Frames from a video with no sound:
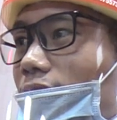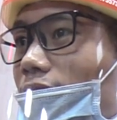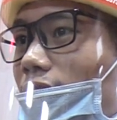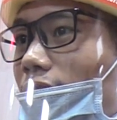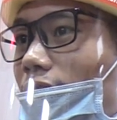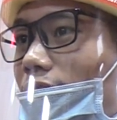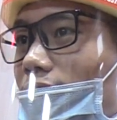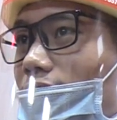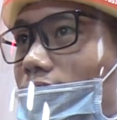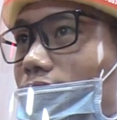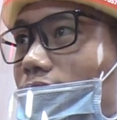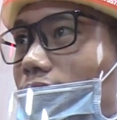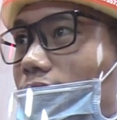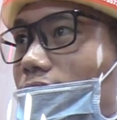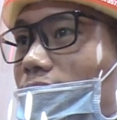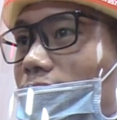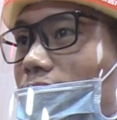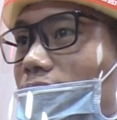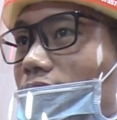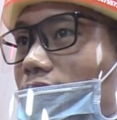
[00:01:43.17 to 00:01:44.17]
and
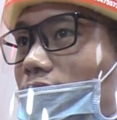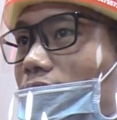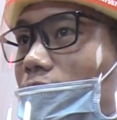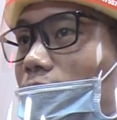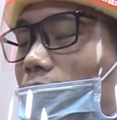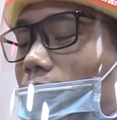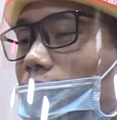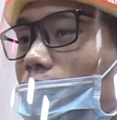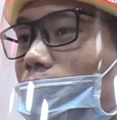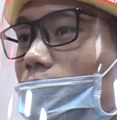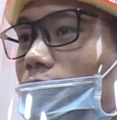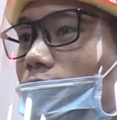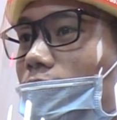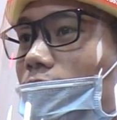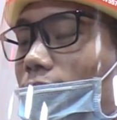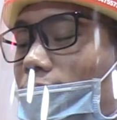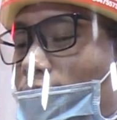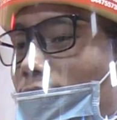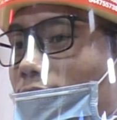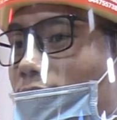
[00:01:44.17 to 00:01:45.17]
it's been
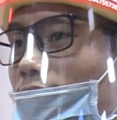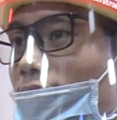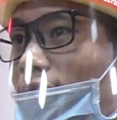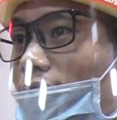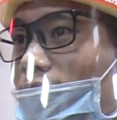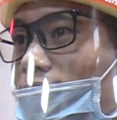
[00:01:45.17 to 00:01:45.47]
running